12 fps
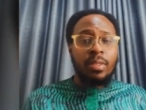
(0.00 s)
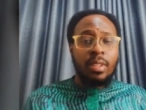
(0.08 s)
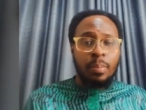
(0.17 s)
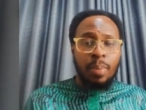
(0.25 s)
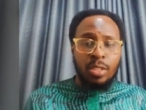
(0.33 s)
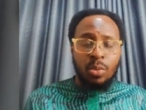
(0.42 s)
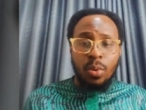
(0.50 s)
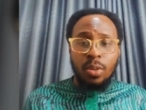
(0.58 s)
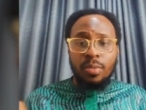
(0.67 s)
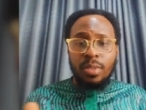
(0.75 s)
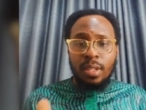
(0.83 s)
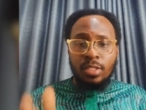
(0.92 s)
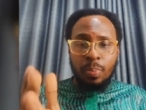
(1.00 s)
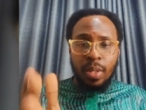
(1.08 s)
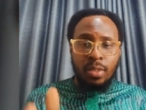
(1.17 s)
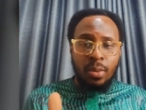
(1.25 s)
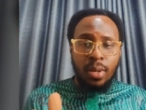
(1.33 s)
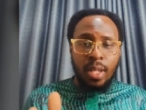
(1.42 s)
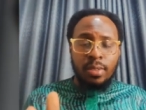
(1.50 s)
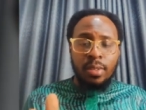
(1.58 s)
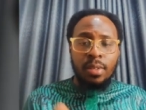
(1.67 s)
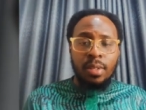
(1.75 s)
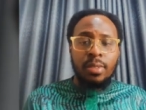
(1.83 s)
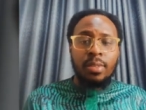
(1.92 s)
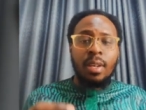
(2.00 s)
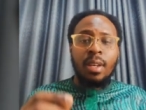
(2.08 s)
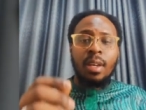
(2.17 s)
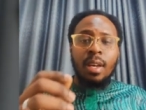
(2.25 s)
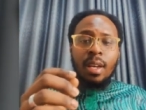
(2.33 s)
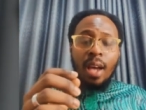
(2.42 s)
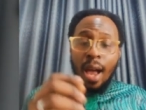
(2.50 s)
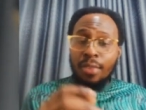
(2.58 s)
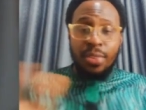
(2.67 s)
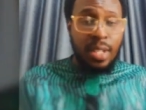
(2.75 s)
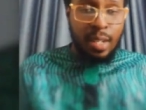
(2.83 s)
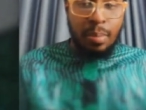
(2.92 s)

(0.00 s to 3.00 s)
in the part one of this particular series, affiliate